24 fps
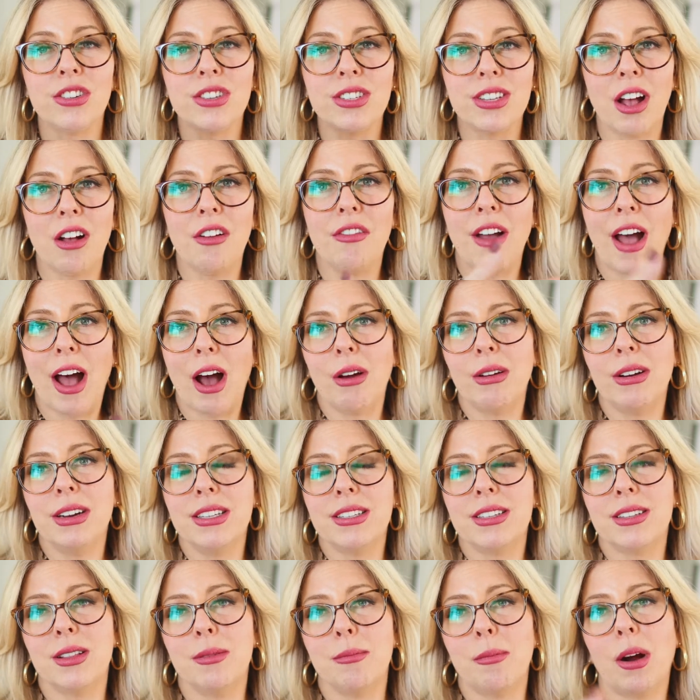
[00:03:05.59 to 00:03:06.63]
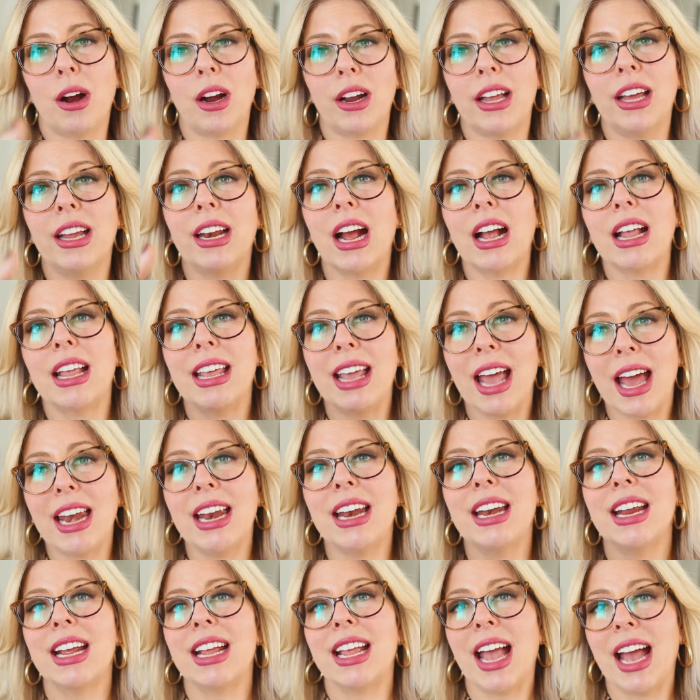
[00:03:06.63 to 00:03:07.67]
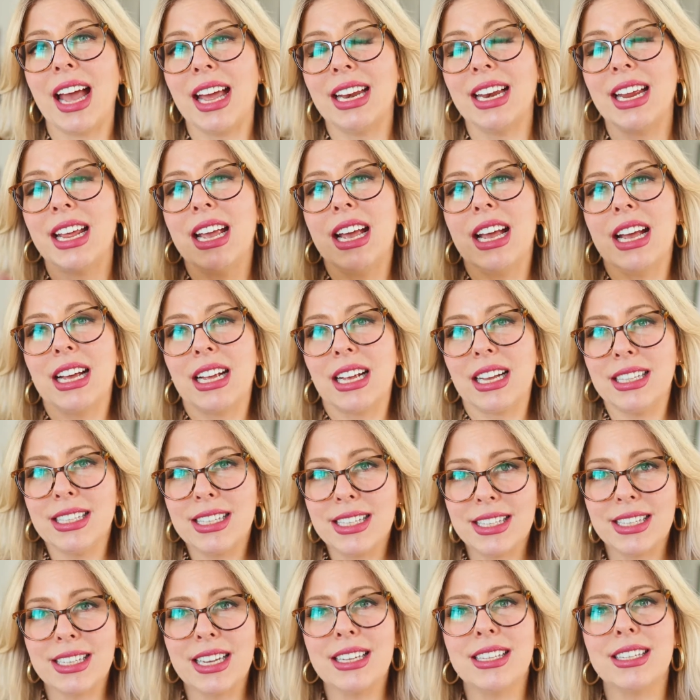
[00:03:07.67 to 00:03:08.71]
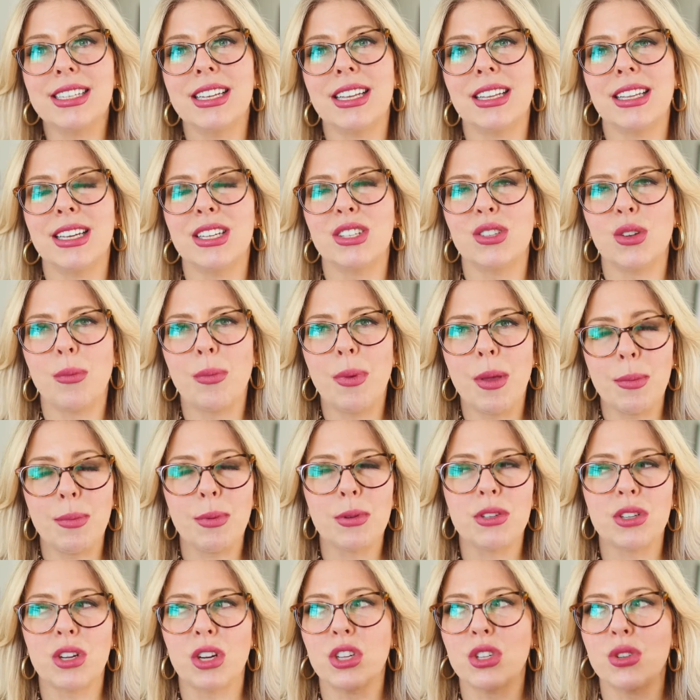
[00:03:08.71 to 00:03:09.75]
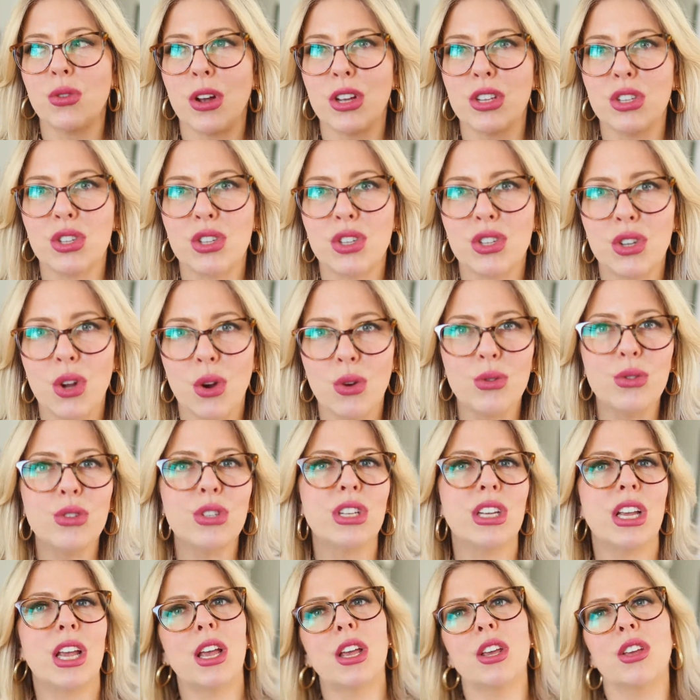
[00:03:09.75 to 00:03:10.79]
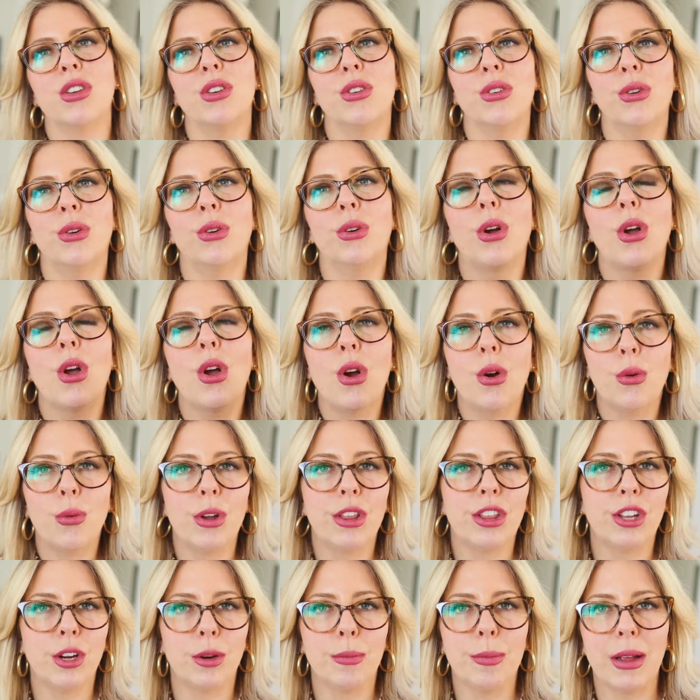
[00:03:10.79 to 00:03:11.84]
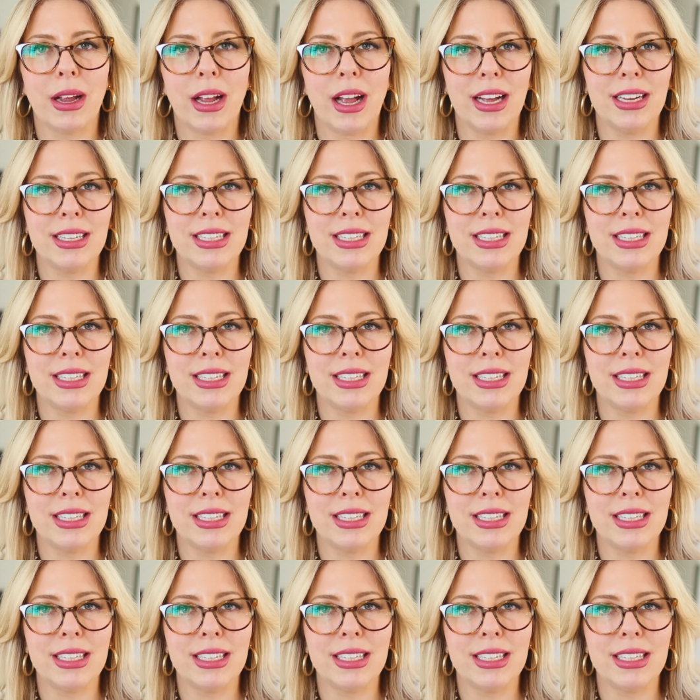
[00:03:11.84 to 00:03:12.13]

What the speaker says: yourself out into the market again and again consistently so people start to associate you with your big